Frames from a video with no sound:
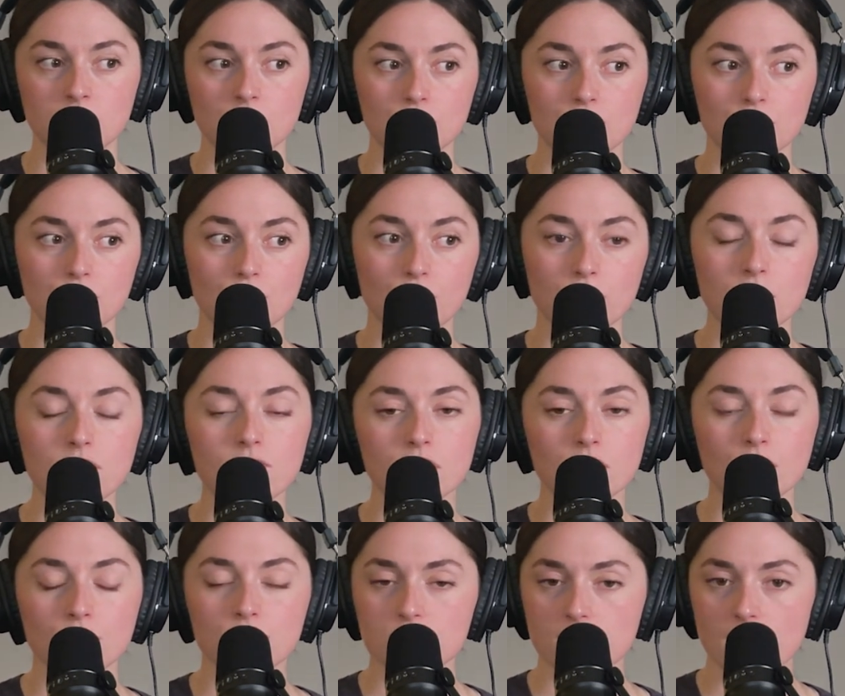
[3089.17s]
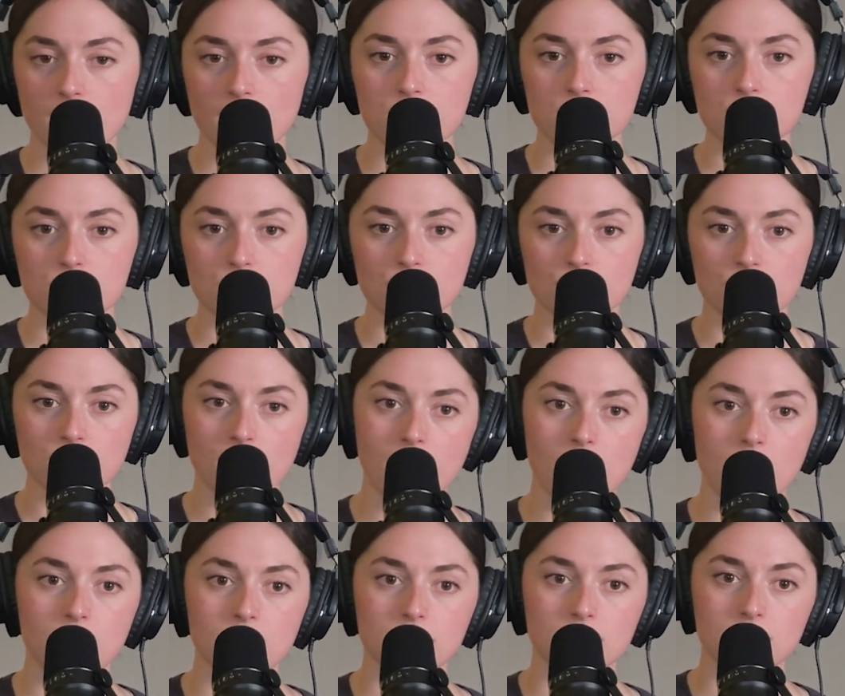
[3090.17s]
even those guys, you're
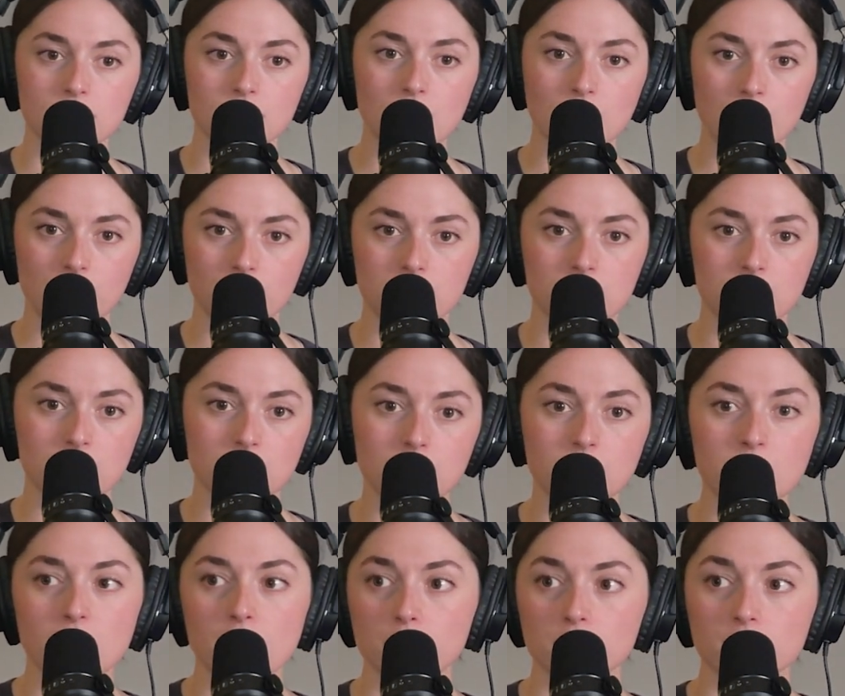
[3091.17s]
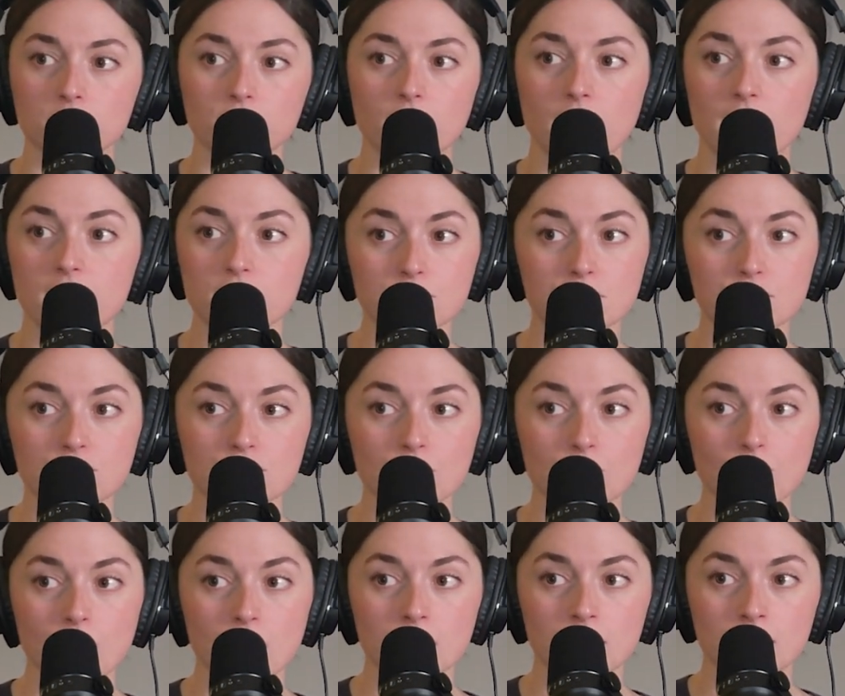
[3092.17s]
not guaranteed to be able to fly as much as you
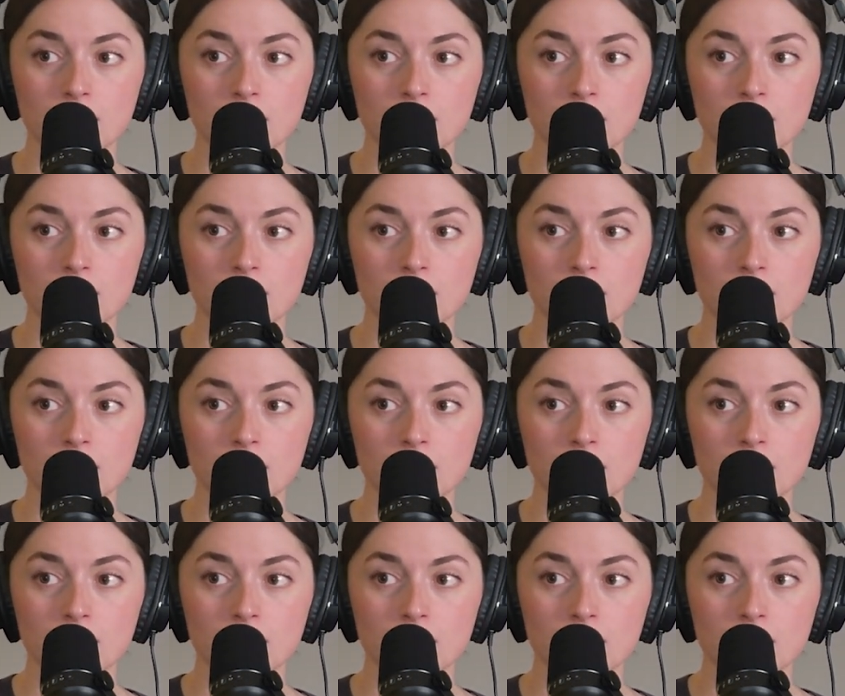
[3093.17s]
want.